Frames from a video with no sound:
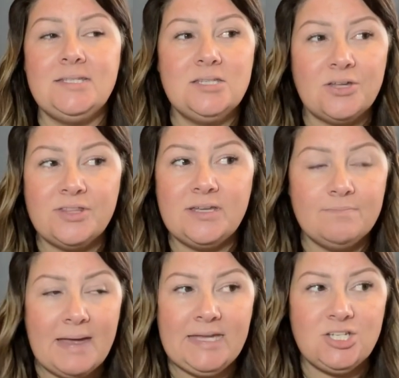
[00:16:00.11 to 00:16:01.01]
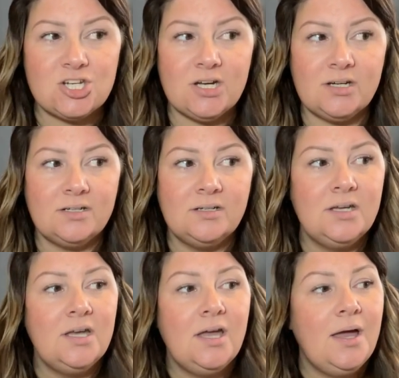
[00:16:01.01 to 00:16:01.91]
nothing major.
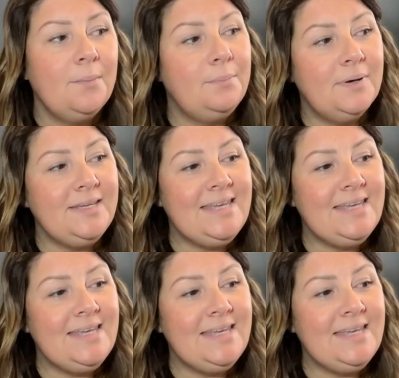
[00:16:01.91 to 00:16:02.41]
But